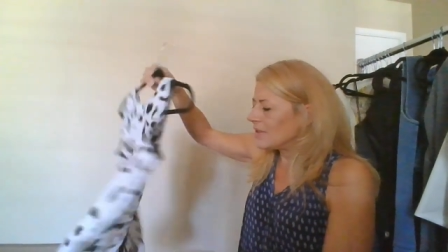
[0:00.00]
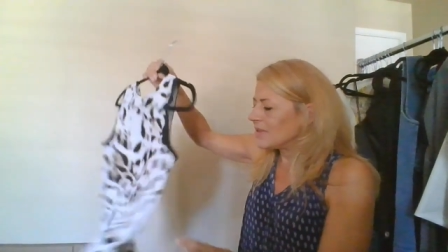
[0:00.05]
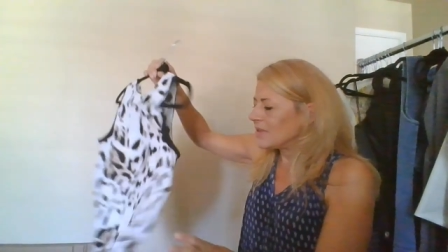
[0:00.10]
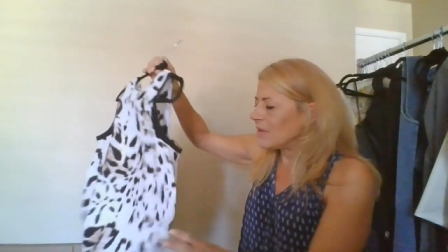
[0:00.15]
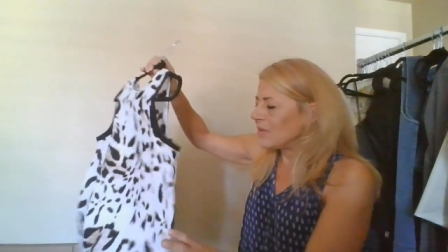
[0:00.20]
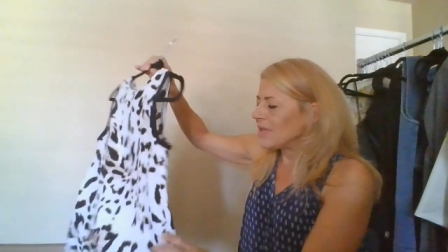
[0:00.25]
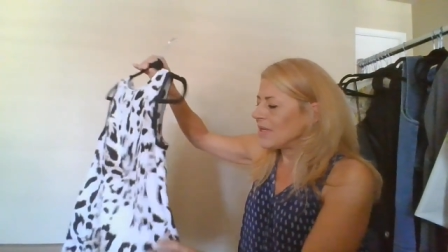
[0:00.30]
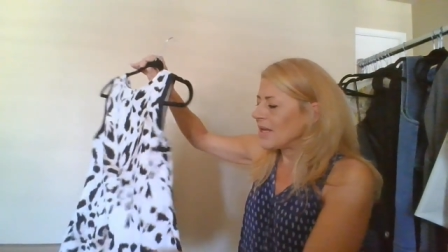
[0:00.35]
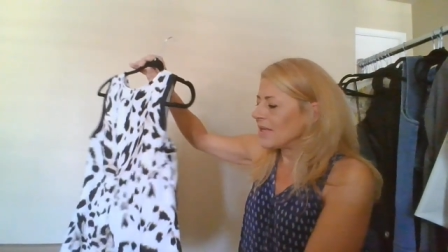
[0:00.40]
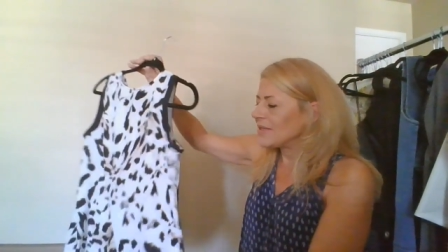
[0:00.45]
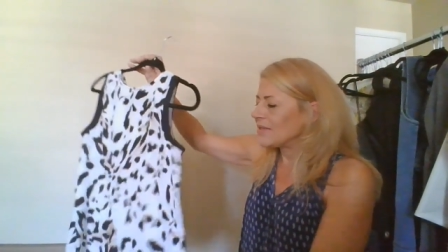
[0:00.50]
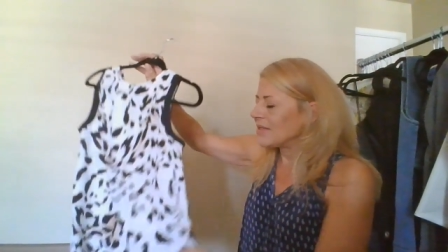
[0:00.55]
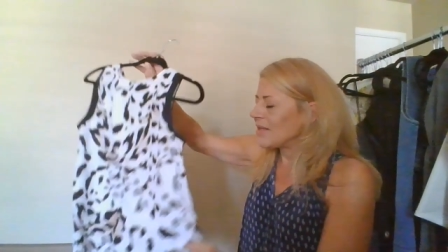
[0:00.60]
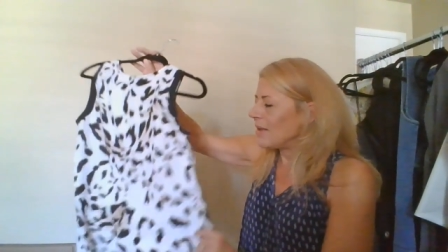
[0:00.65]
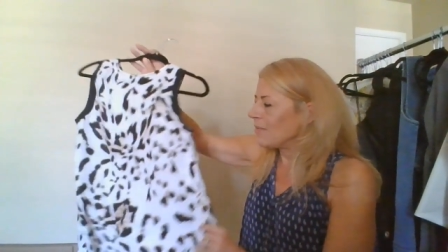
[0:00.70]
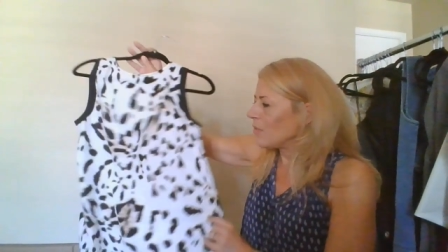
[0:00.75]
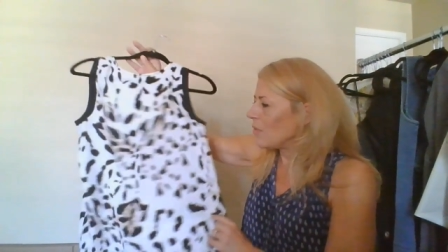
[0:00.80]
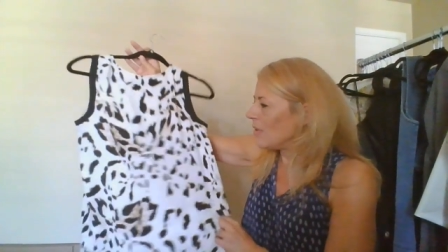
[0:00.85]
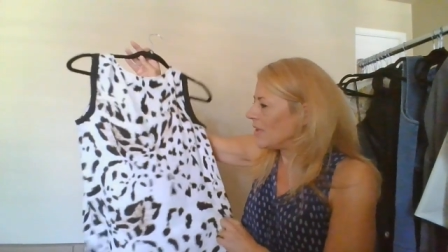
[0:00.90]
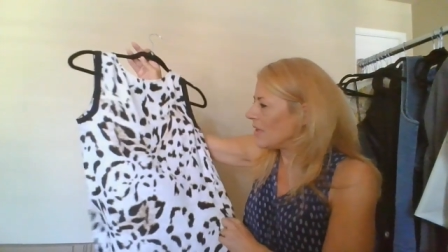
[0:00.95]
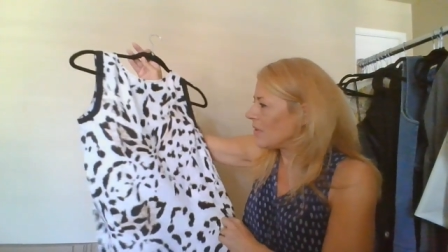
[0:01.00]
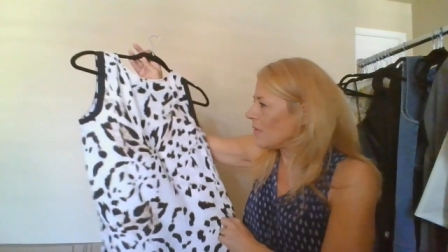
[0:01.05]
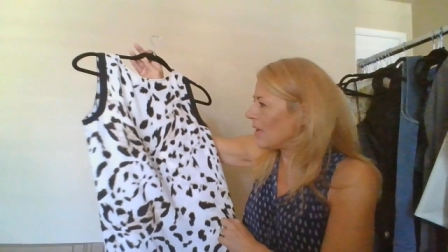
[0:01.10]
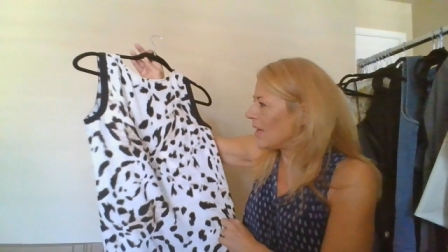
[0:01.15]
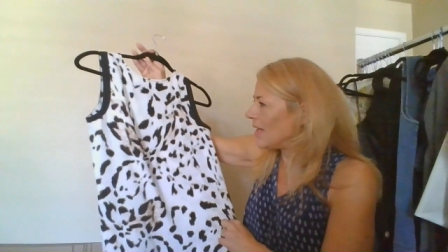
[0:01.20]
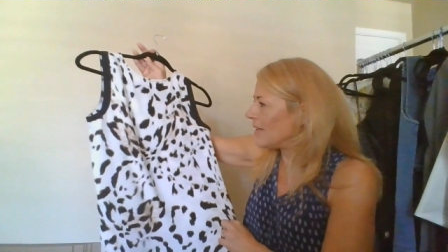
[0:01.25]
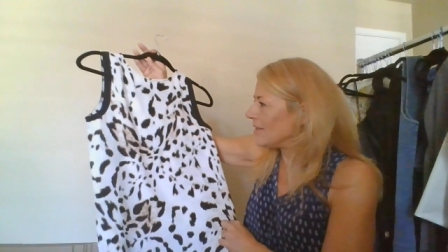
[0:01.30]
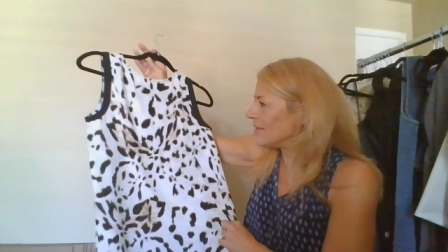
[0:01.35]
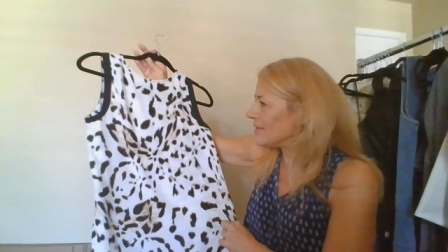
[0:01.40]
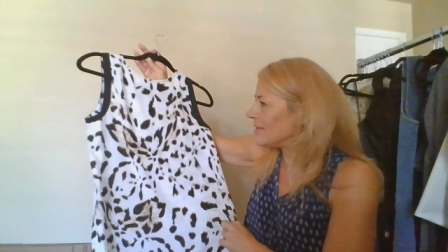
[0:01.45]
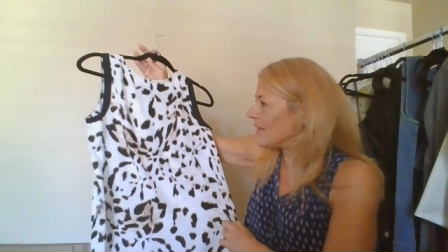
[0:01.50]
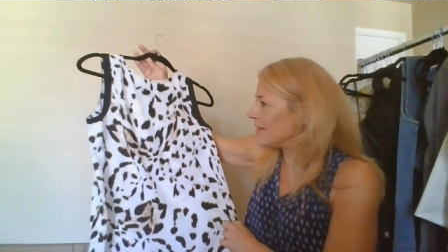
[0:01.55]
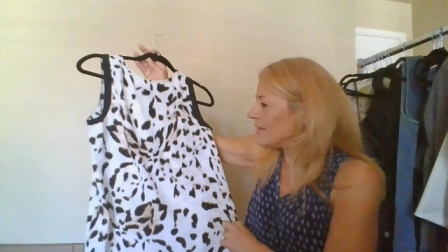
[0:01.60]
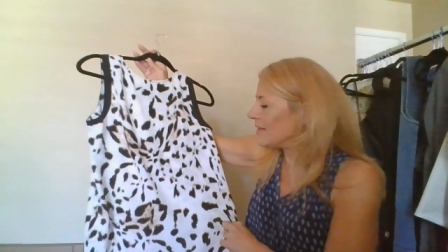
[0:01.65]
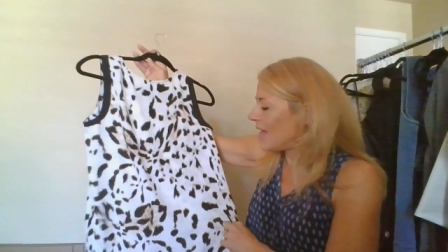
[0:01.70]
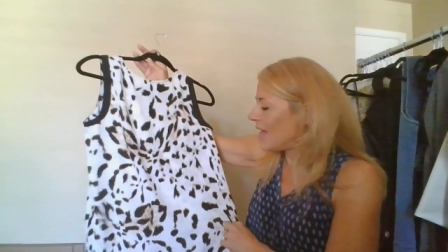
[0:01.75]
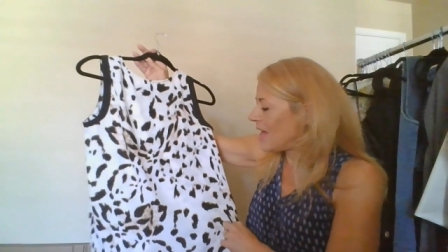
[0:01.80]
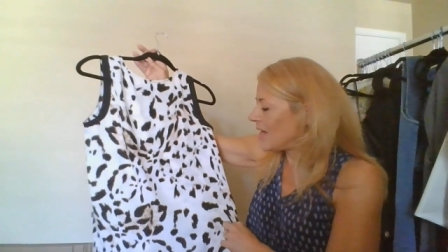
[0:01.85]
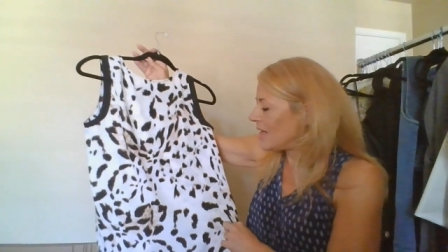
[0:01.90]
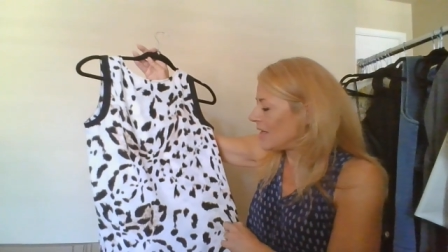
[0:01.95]
So yes, I'm going to go ahead and
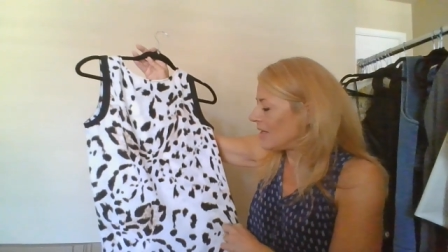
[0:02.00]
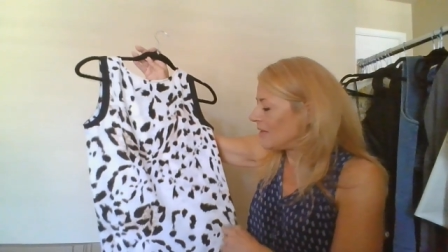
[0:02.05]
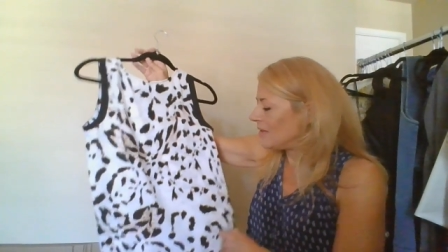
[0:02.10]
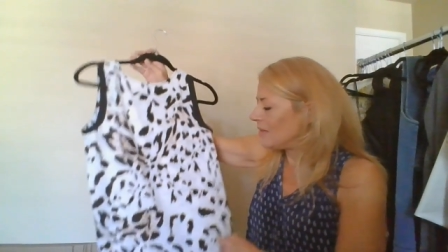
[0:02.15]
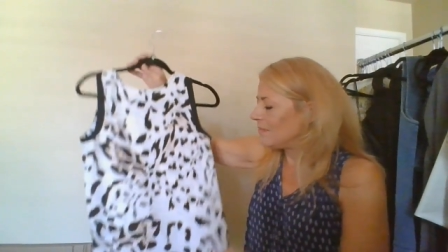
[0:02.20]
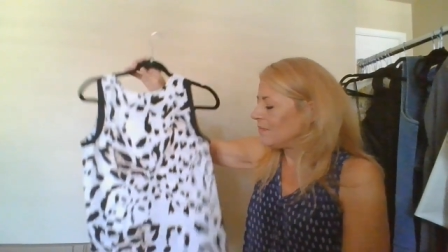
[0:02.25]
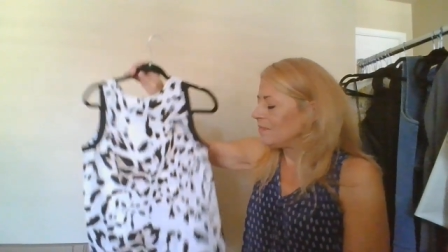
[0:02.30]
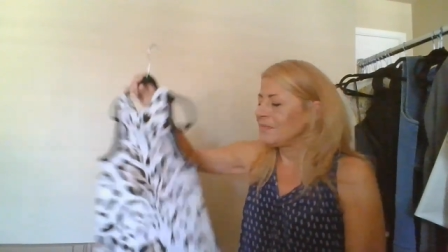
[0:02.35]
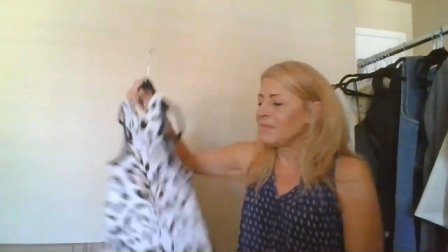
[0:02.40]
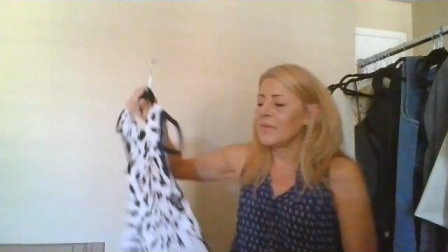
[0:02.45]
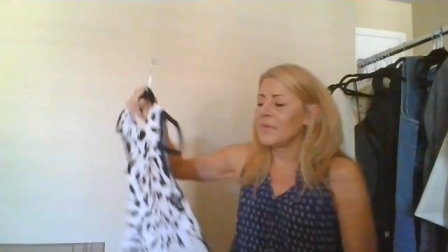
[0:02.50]
send that in.